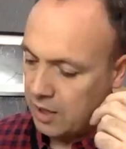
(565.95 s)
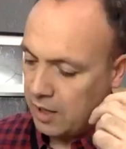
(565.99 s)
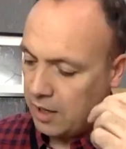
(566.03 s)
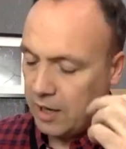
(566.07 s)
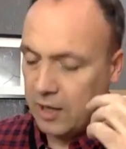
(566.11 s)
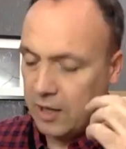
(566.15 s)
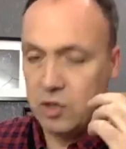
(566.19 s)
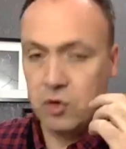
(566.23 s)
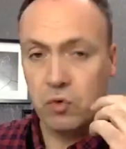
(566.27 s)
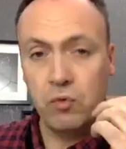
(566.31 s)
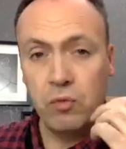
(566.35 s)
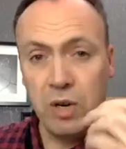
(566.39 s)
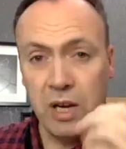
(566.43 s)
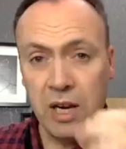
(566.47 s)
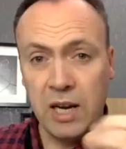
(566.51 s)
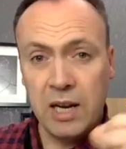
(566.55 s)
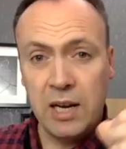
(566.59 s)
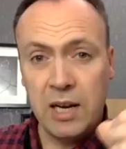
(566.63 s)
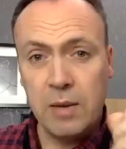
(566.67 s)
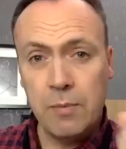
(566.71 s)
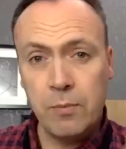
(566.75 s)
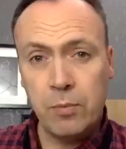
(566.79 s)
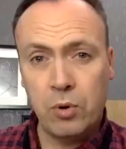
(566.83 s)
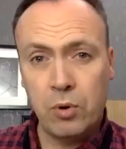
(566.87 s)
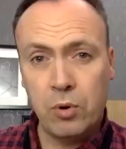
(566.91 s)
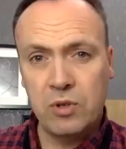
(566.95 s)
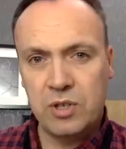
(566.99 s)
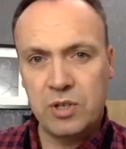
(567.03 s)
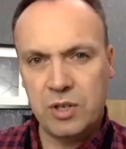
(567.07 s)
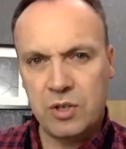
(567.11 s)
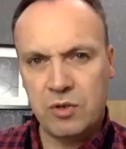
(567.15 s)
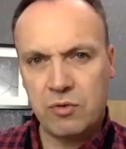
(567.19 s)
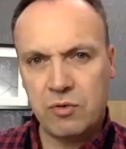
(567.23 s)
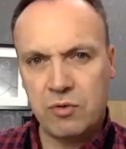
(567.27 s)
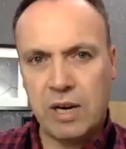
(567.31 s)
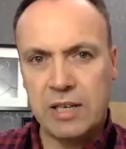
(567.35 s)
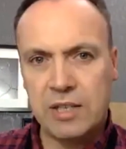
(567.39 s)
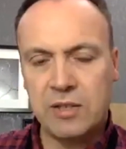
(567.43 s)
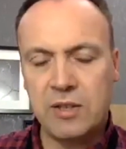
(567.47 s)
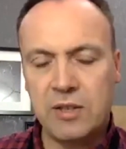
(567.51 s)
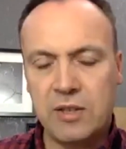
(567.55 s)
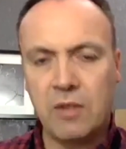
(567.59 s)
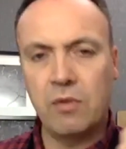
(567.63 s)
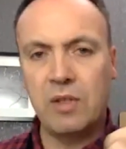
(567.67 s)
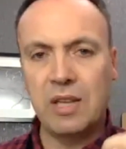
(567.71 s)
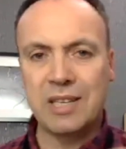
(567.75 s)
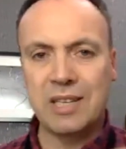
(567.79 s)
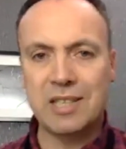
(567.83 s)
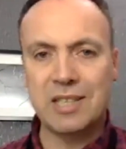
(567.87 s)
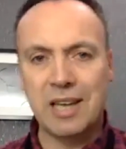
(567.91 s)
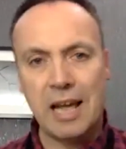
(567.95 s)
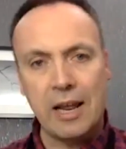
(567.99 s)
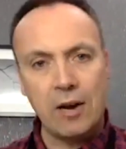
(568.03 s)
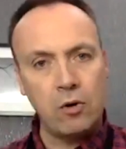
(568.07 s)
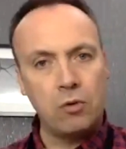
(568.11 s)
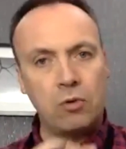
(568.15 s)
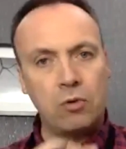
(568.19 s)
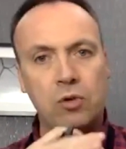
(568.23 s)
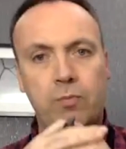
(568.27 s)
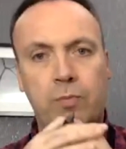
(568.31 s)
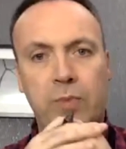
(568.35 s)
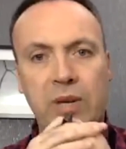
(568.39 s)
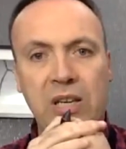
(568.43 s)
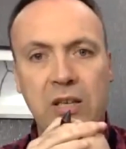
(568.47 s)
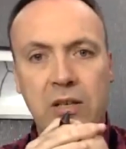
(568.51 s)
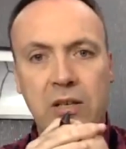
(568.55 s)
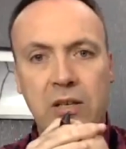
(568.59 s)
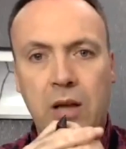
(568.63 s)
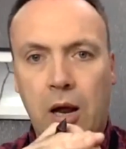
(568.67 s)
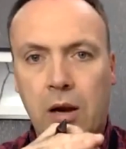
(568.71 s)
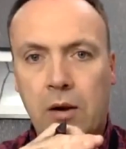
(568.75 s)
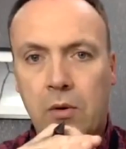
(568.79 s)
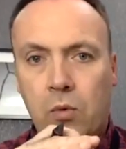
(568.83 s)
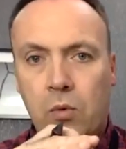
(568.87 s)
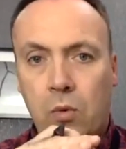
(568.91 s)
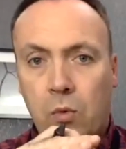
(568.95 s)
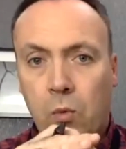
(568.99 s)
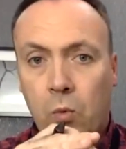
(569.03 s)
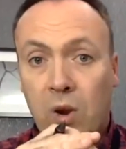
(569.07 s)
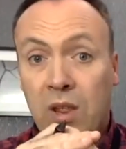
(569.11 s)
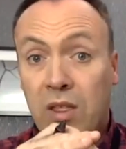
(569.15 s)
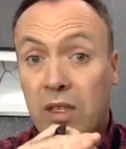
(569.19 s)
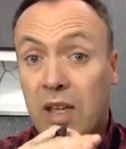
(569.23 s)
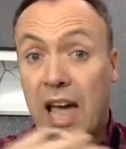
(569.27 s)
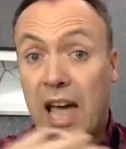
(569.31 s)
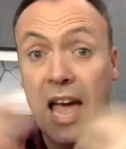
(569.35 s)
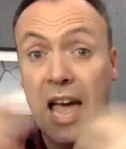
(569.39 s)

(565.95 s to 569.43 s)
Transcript: It's really important to stress that this cannot be done with